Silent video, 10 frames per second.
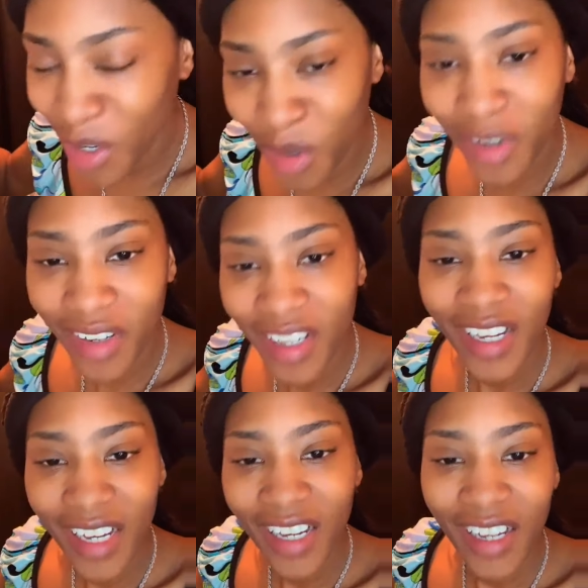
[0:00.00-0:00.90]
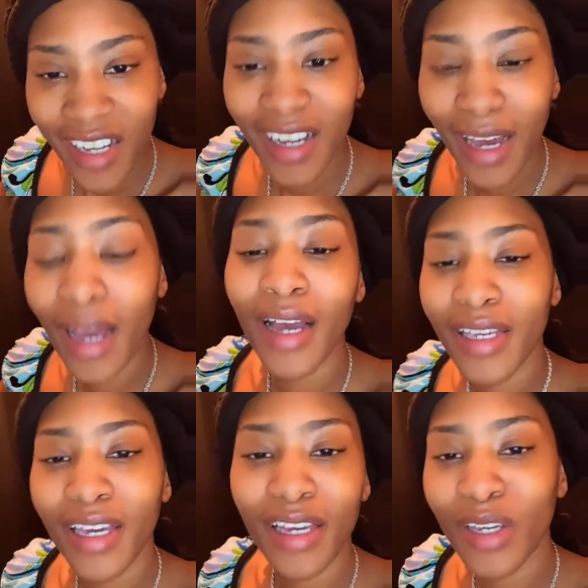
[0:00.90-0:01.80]
you know
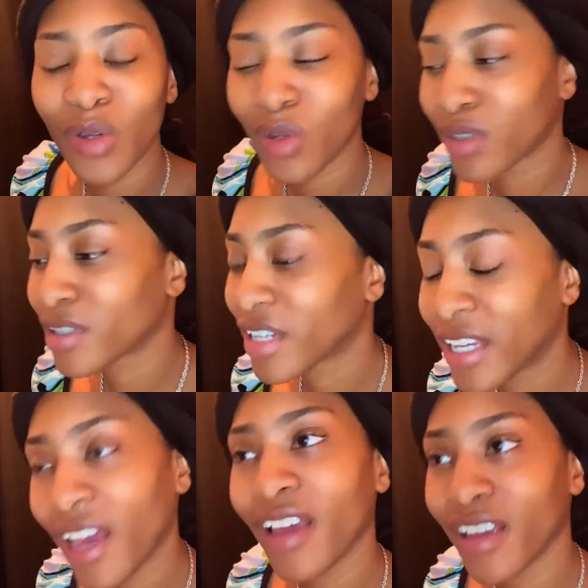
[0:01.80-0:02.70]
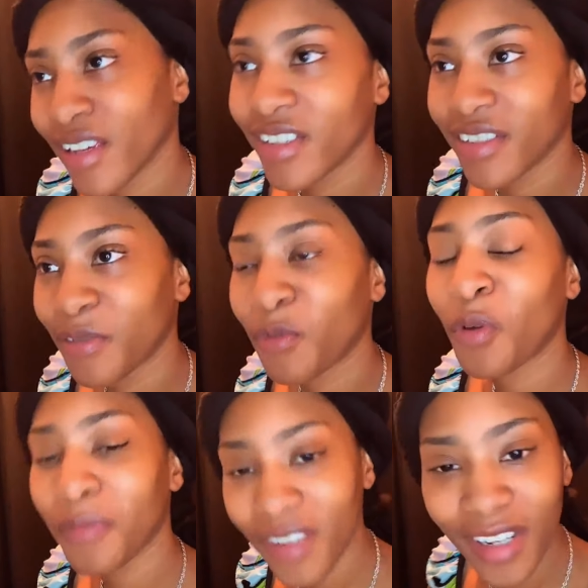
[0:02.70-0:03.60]
Kanye or Ye
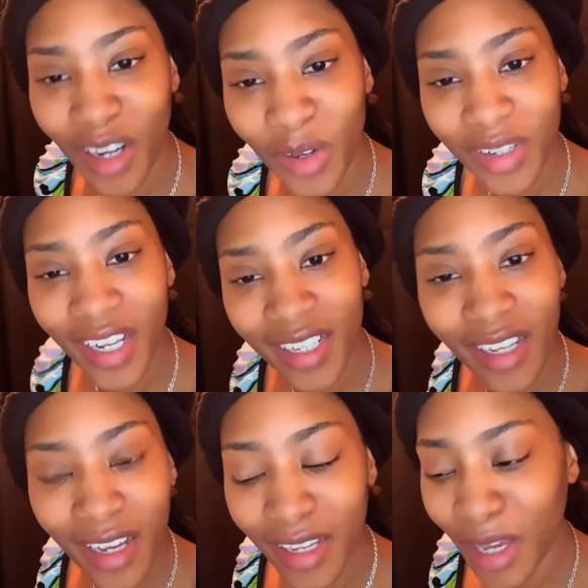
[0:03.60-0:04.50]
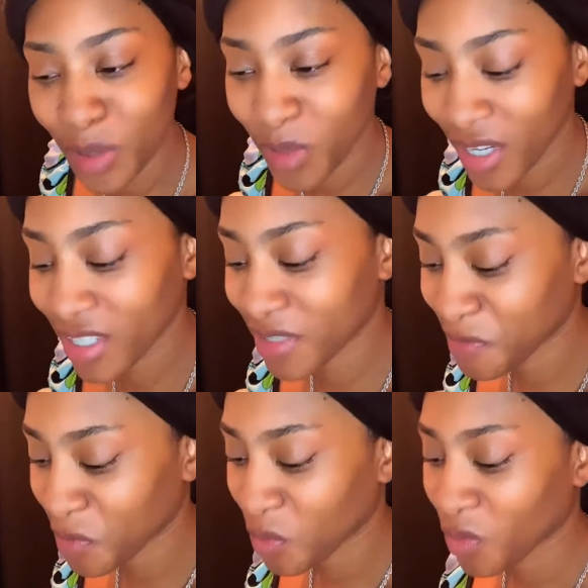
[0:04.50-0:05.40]
formerly known as Kanye West,
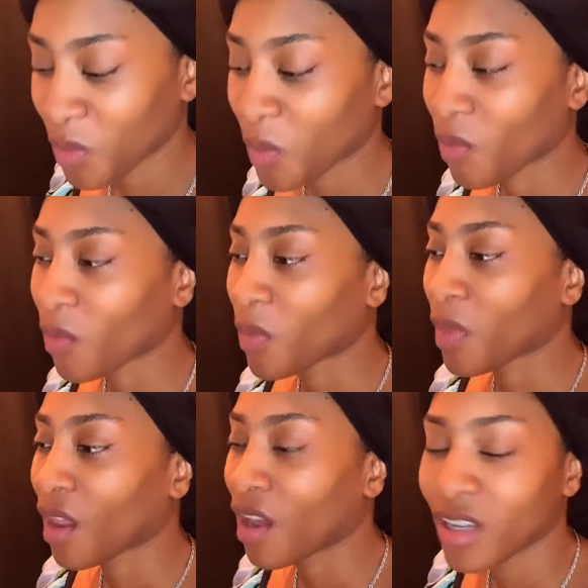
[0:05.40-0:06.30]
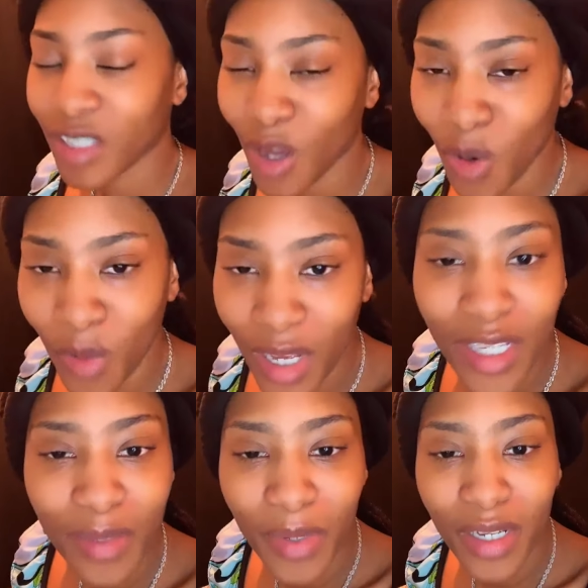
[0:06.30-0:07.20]
has
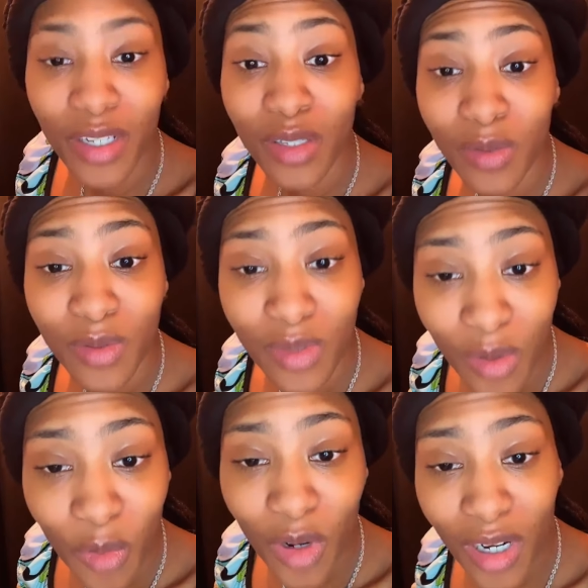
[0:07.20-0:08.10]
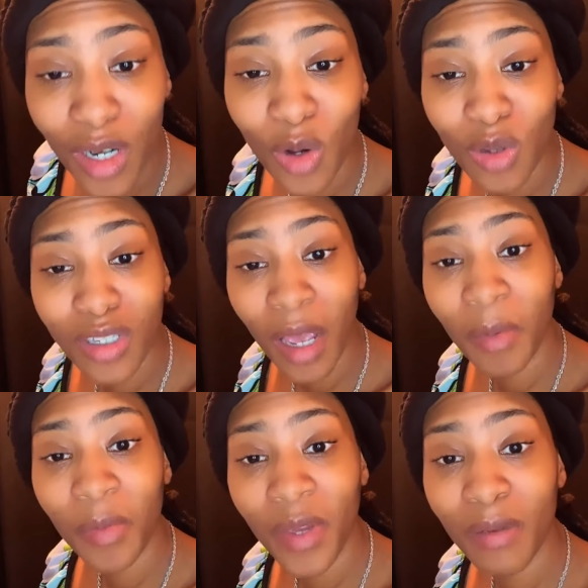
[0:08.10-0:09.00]
always been one of those
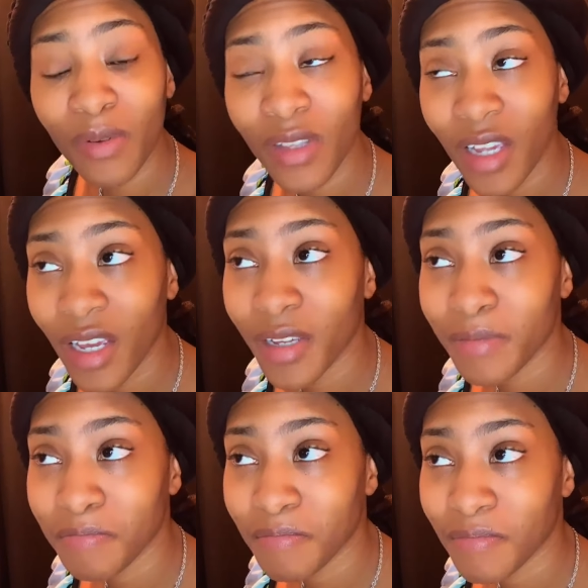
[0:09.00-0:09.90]
type of people that